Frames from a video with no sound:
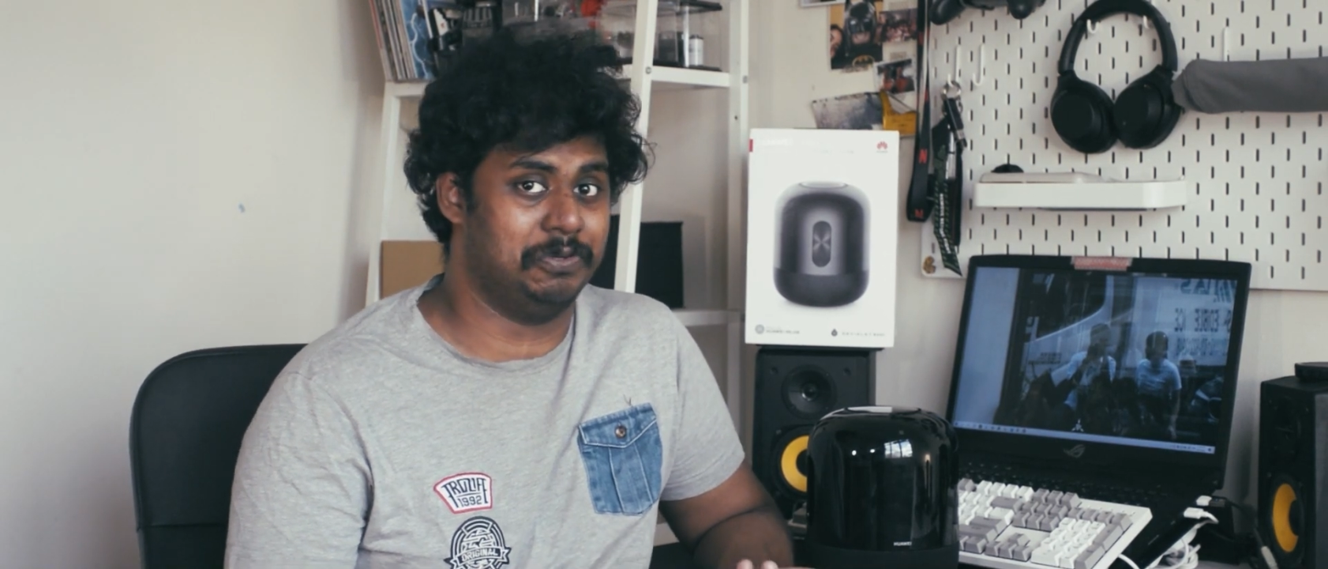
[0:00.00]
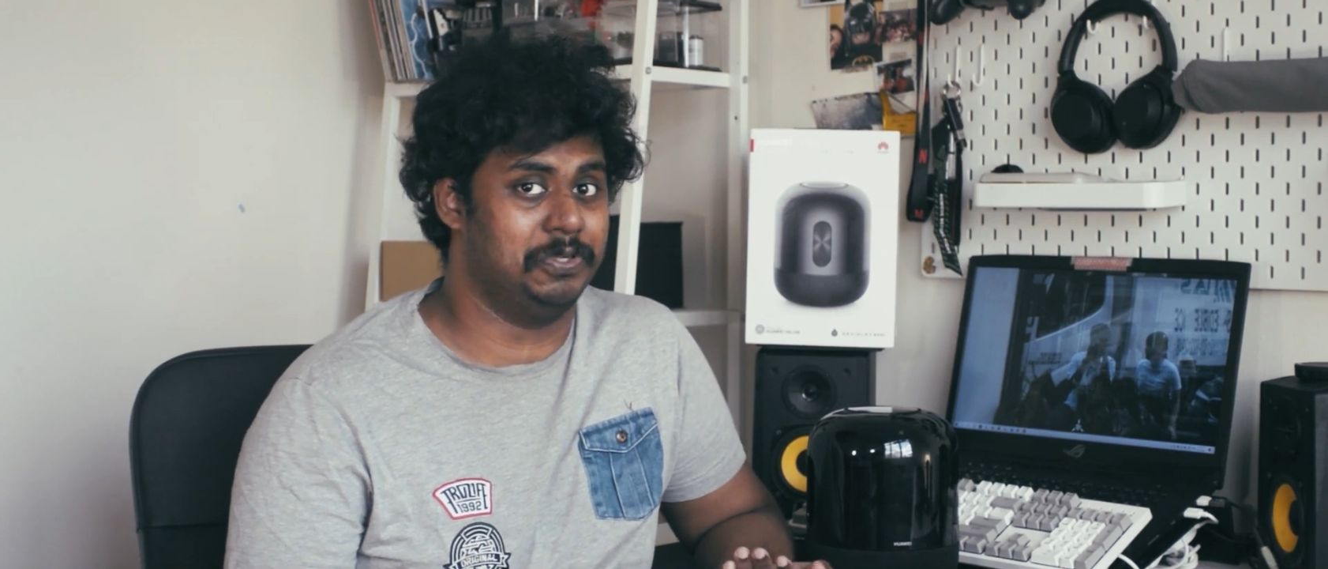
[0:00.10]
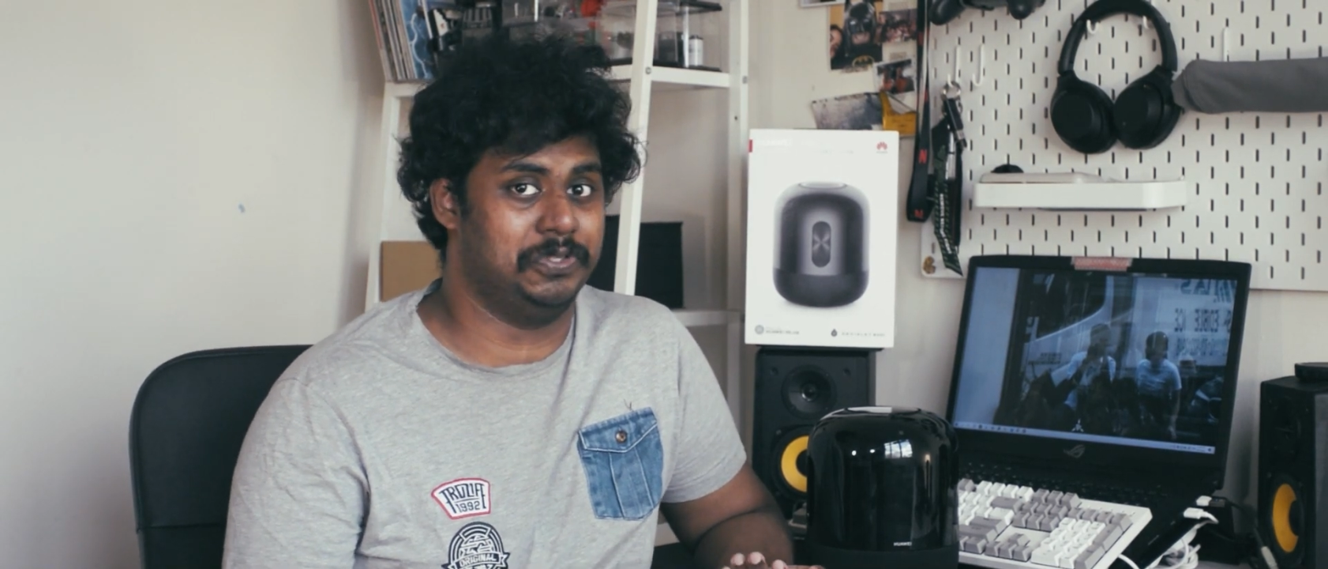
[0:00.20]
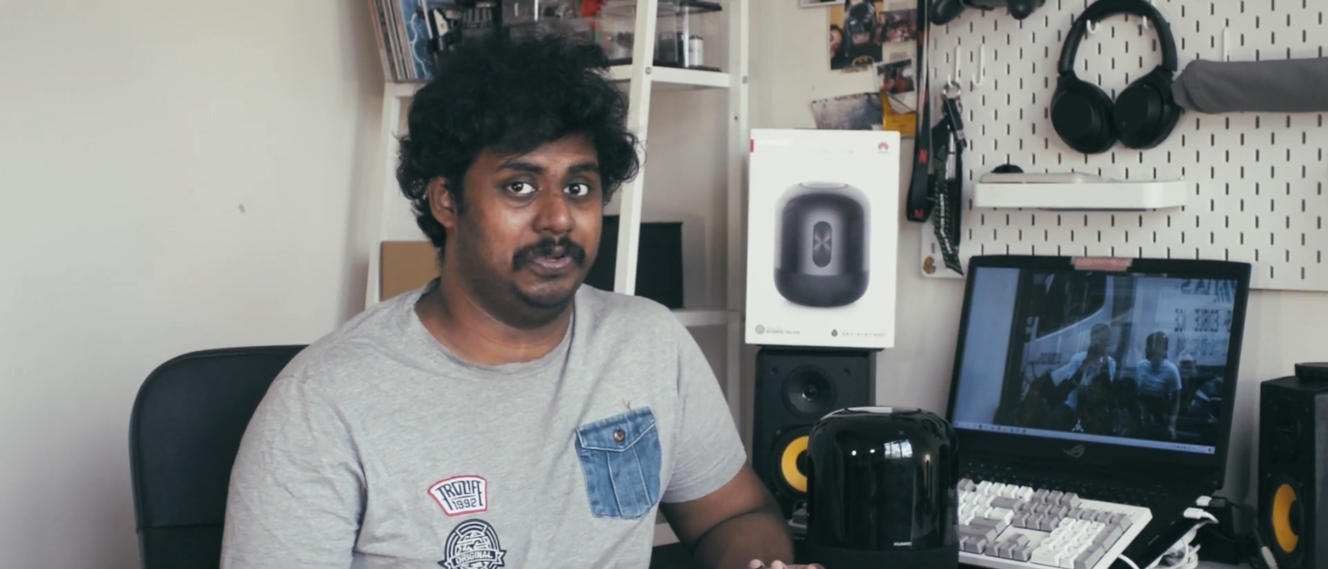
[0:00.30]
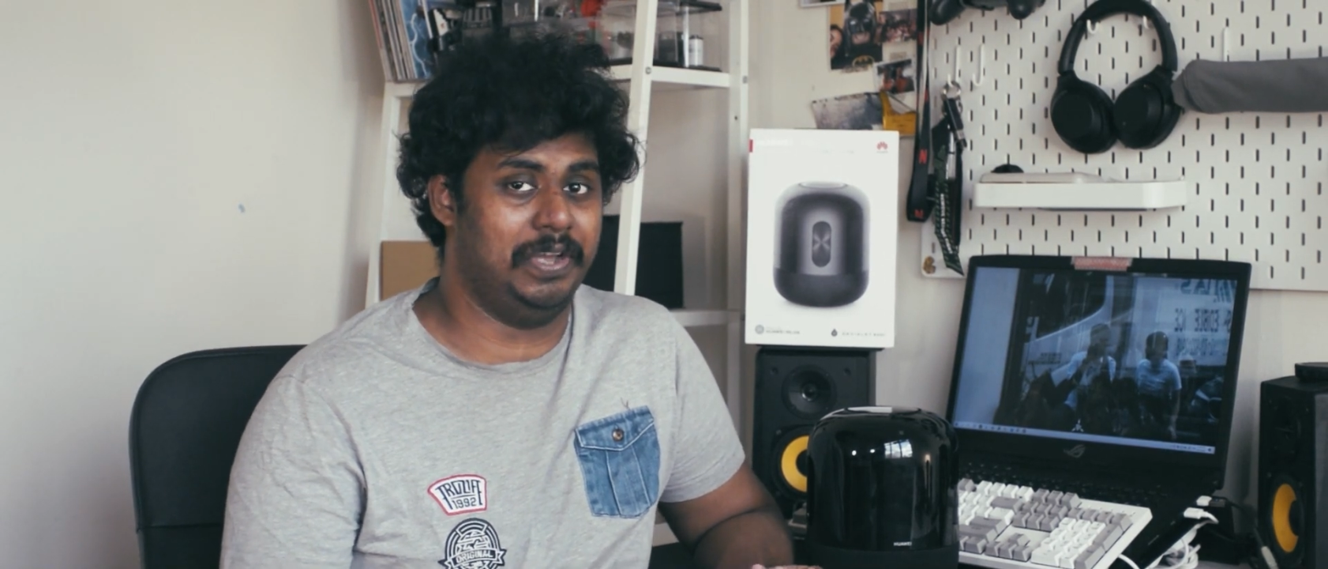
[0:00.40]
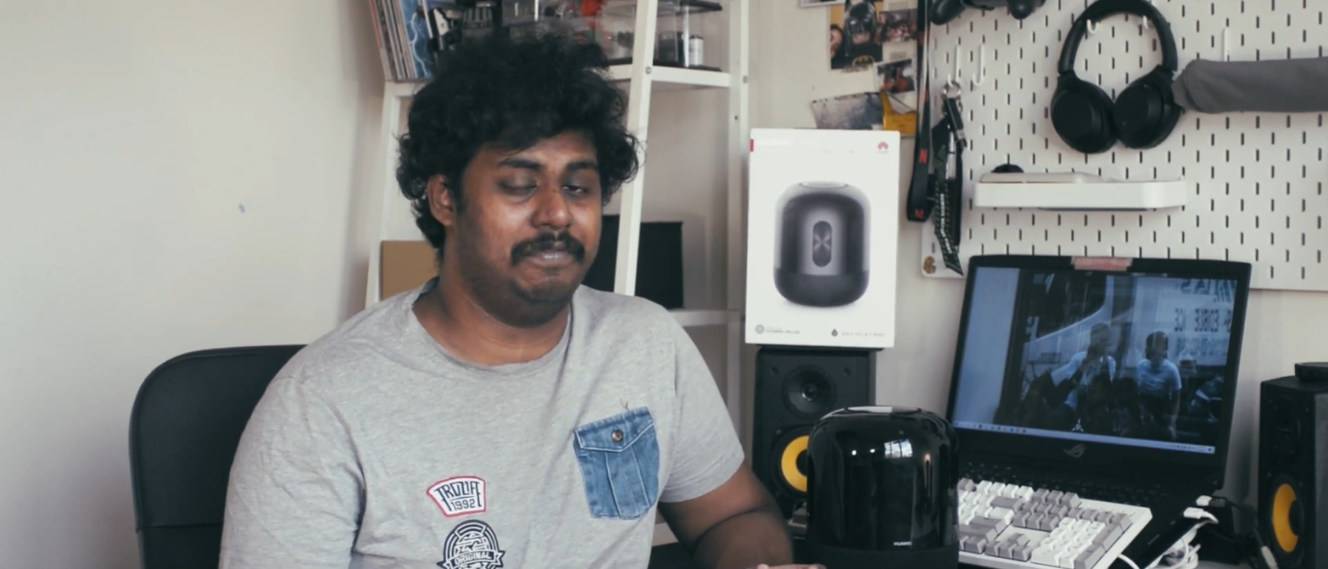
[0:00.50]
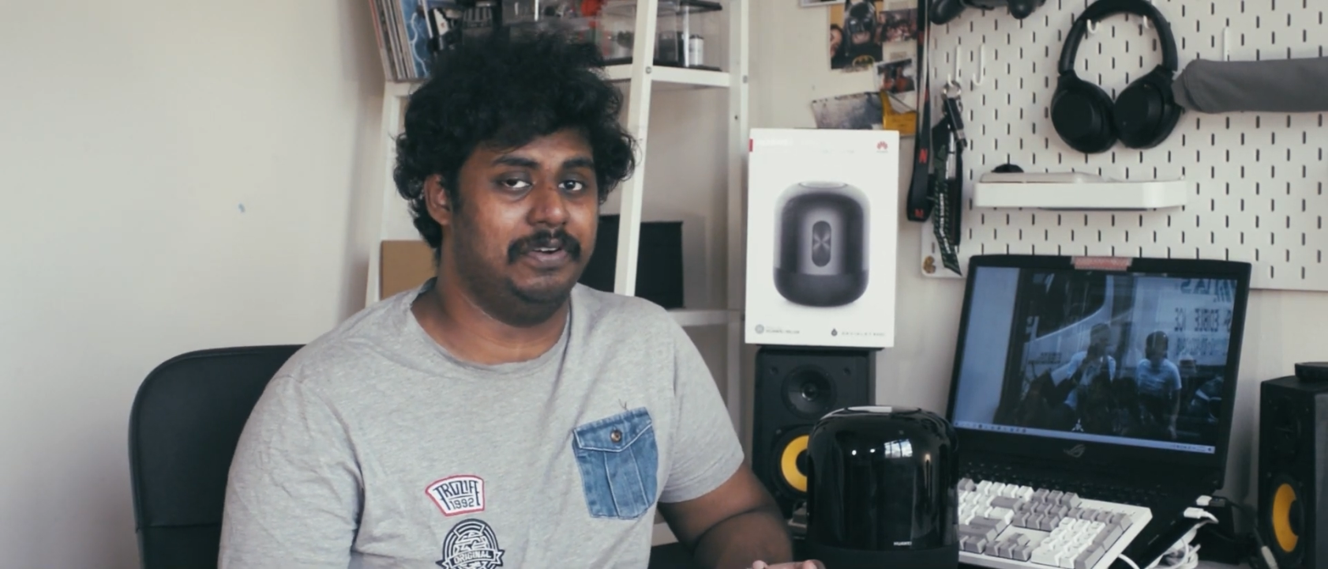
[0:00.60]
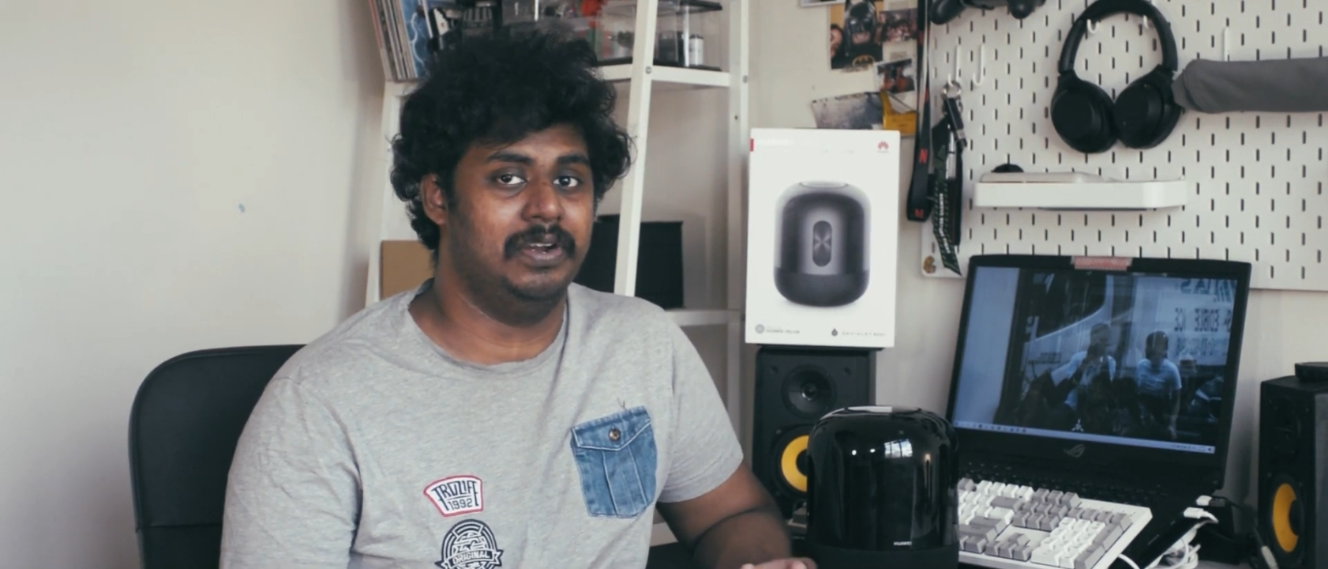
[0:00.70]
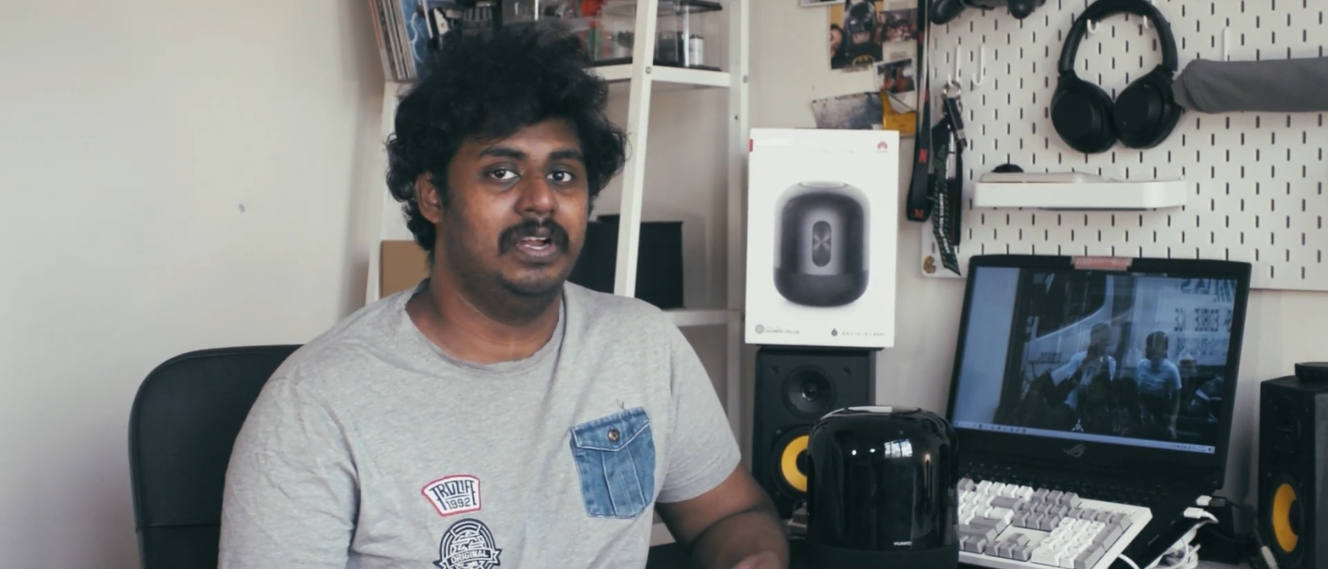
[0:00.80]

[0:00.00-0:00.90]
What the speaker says: whatsoever.